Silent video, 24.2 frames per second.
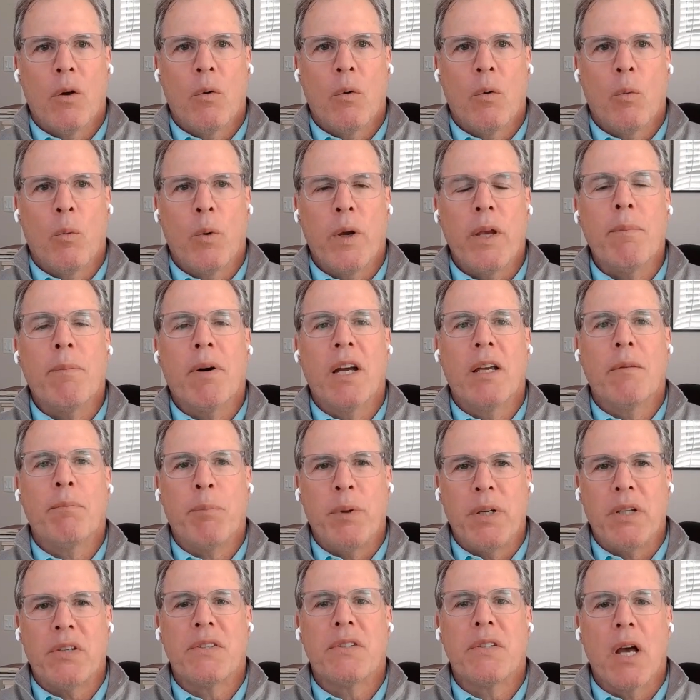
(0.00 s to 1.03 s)
we
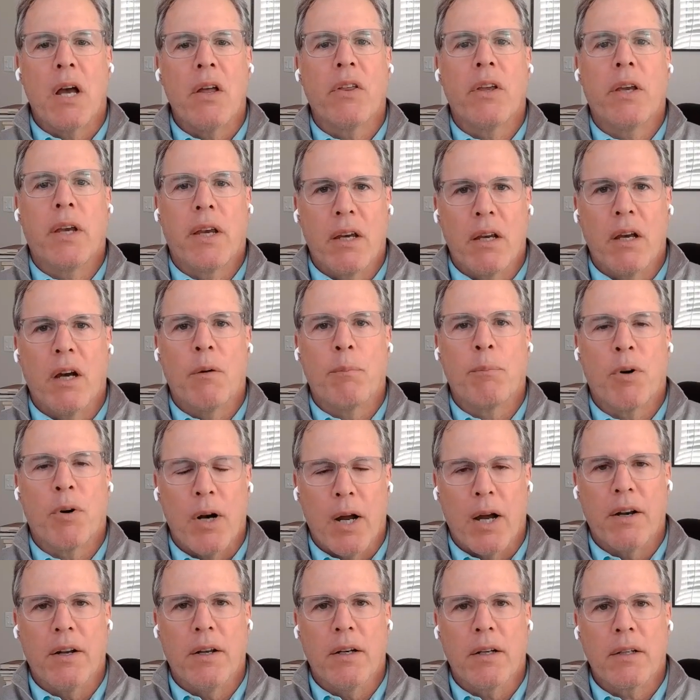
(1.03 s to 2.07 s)
might be selling a
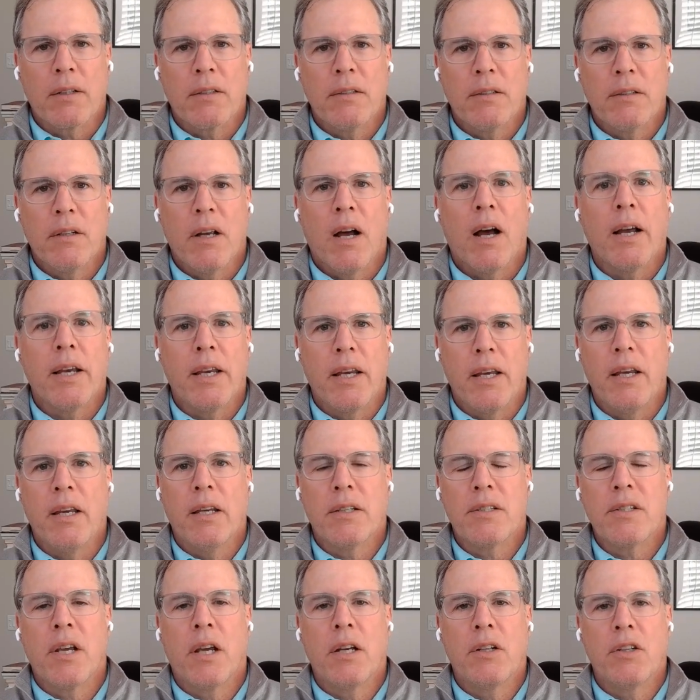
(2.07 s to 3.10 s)
product,
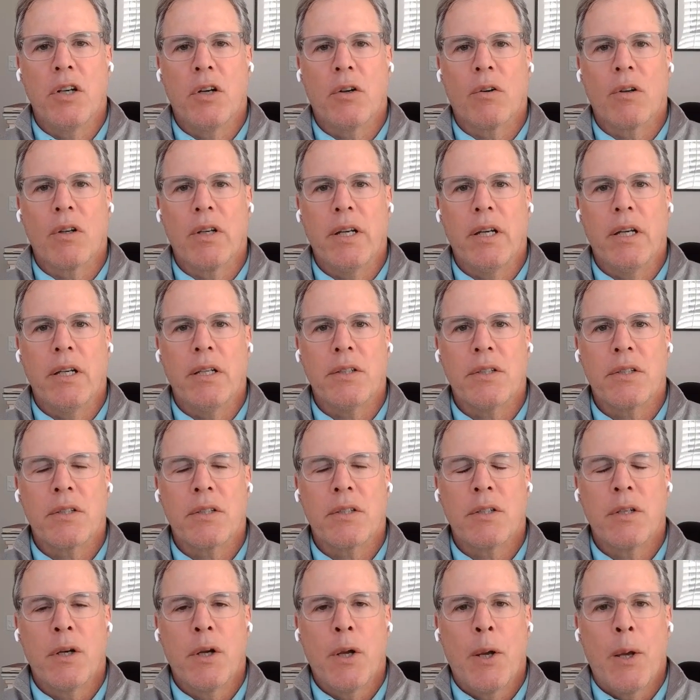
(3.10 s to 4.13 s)
i.e., a 10-year
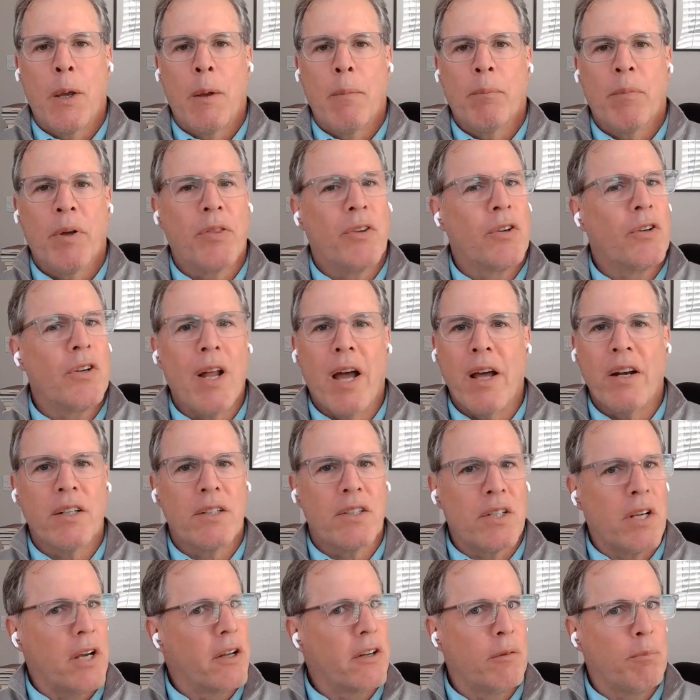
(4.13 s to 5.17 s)
lease, but there are not a
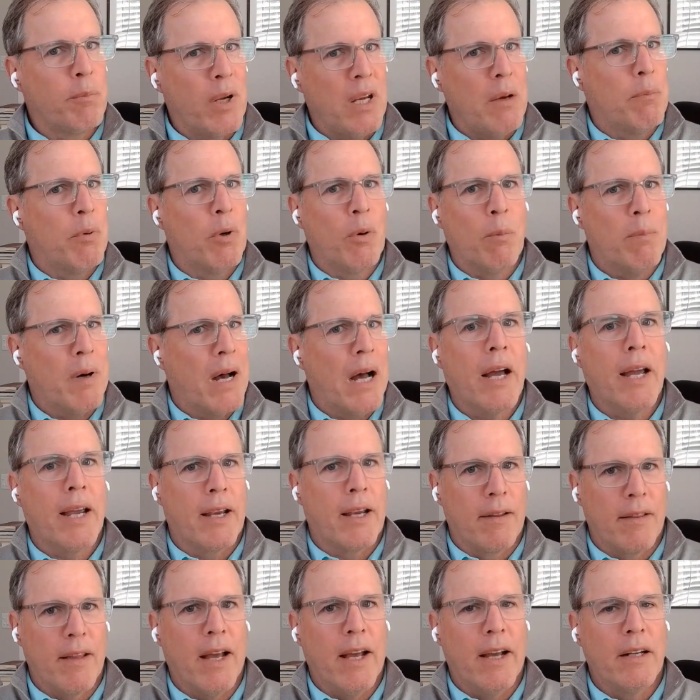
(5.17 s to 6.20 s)
ton of people
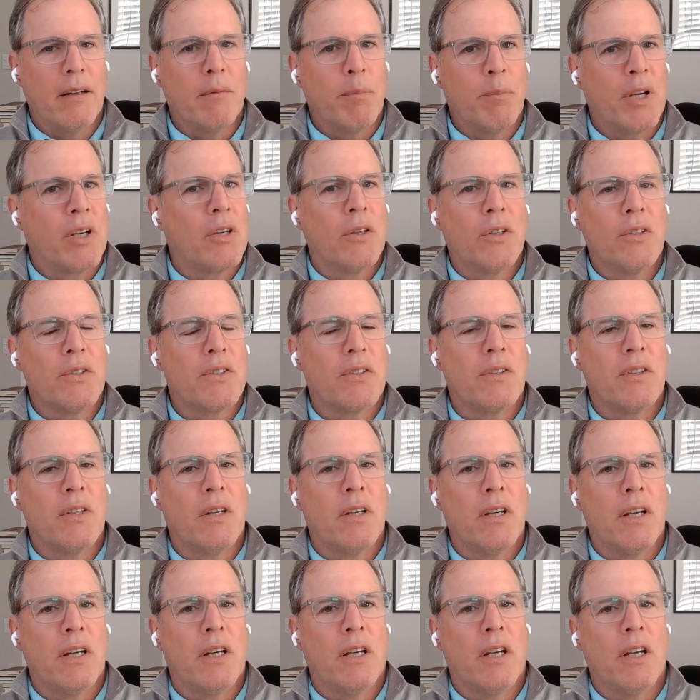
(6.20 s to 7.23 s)
buying that. Because
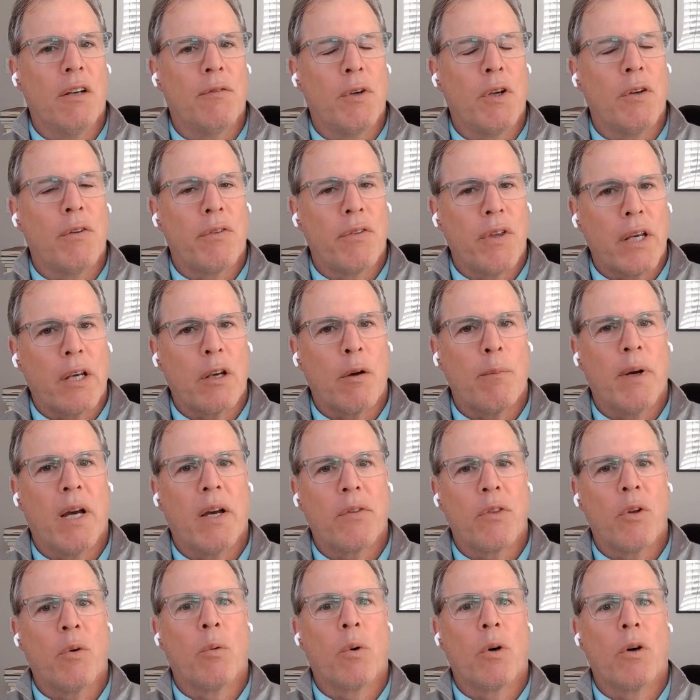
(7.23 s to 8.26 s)
if you think
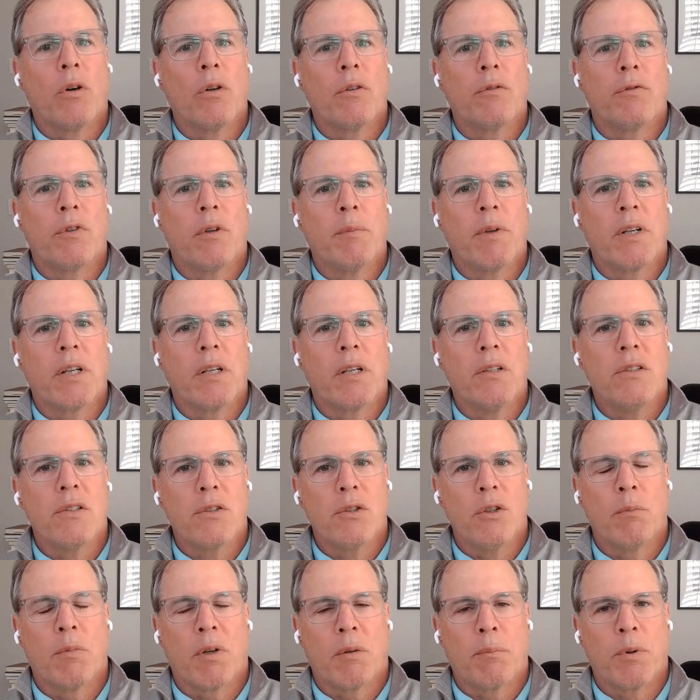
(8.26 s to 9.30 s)
about the world from a
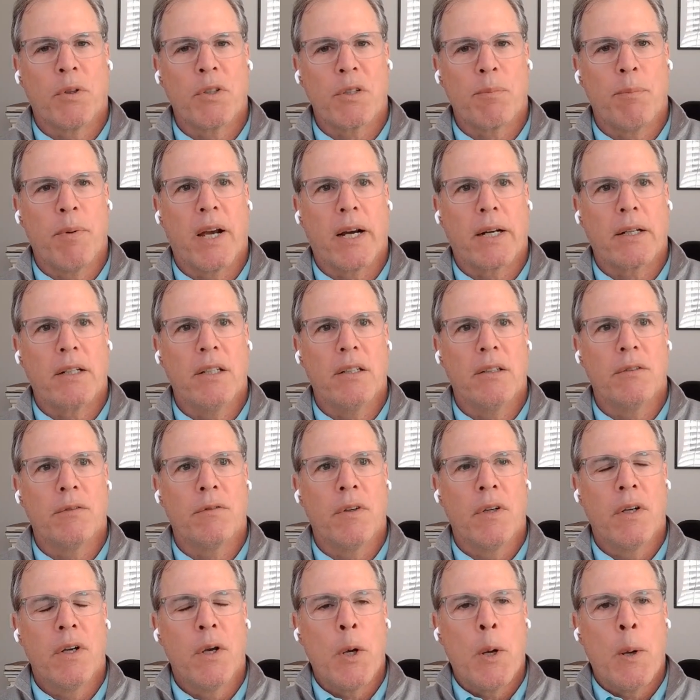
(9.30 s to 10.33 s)
consumer perspective,
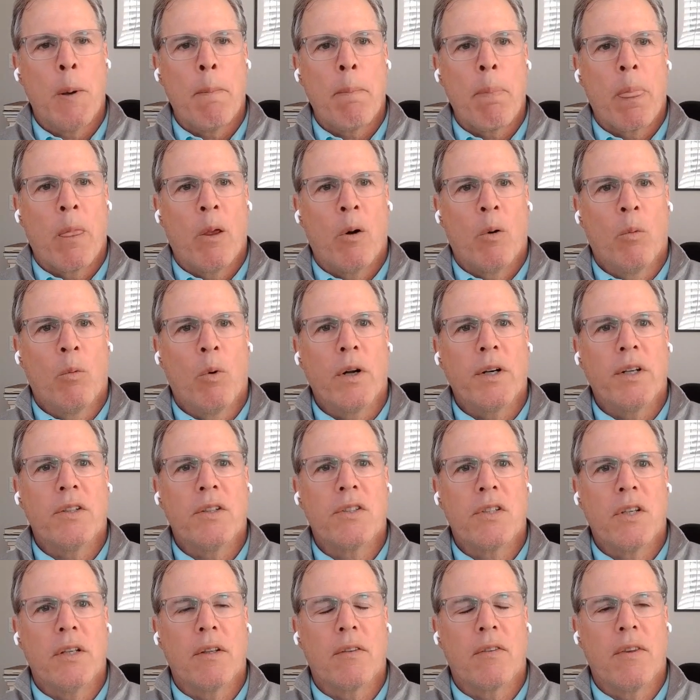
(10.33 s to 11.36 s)
what
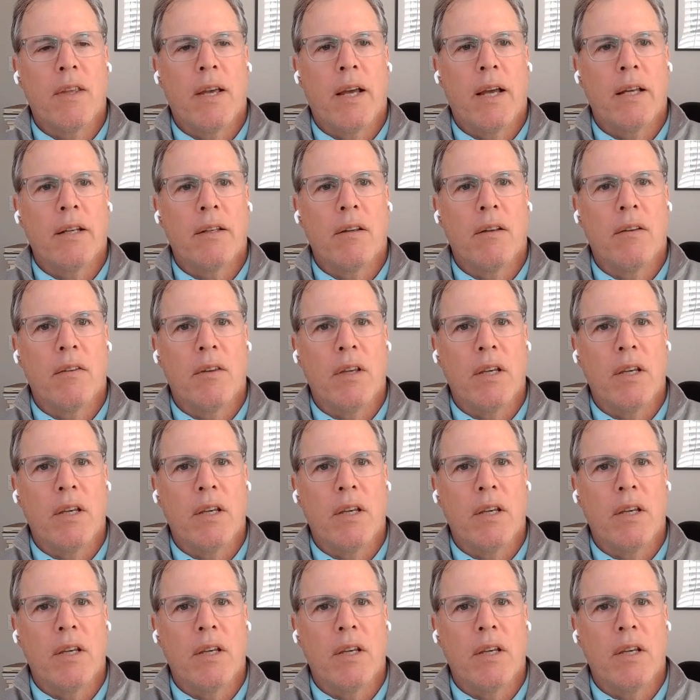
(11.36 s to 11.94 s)
is it that